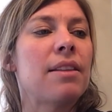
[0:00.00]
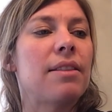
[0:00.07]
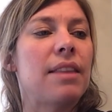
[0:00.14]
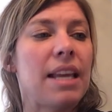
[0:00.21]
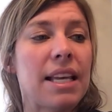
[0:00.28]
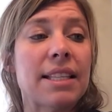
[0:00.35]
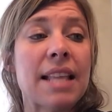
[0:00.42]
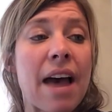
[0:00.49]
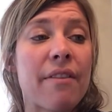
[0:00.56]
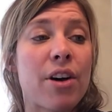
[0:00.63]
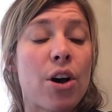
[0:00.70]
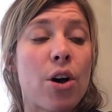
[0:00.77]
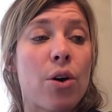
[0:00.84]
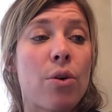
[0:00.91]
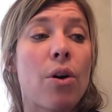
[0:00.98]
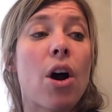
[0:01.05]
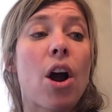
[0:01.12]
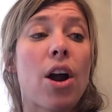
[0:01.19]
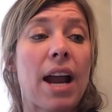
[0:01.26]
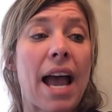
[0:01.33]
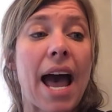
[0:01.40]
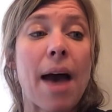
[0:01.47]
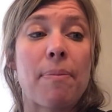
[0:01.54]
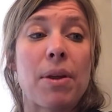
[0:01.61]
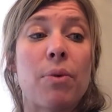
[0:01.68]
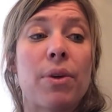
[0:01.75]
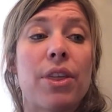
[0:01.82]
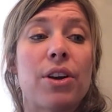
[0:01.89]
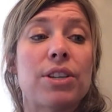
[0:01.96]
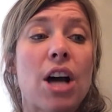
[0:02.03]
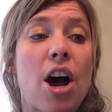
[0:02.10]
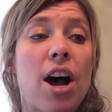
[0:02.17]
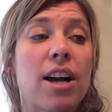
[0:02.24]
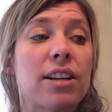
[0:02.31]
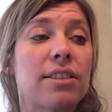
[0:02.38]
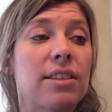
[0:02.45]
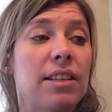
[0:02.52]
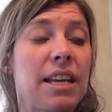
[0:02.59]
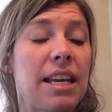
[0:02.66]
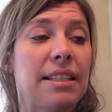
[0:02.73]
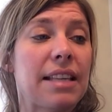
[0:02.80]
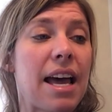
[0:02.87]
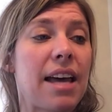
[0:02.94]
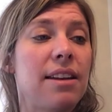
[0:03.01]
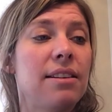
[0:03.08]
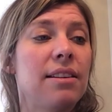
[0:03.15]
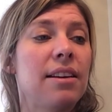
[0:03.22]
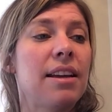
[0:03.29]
These Navajo are happy with their dogs, he said.